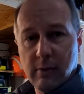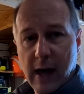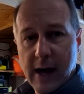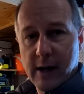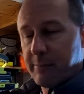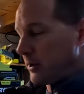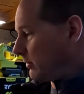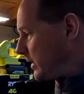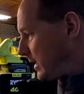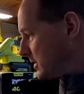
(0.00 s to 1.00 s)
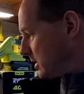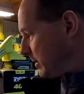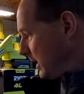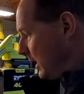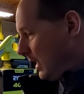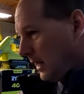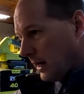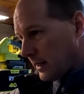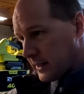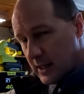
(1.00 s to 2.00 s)
ad up here right next to me.
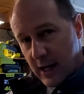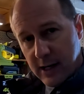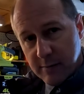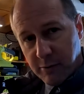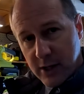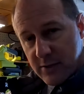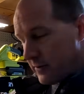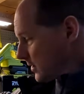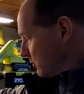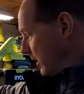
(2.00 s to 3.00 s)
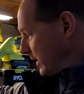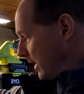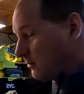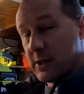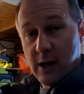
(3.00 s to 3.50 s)
The Canadian price for this right now is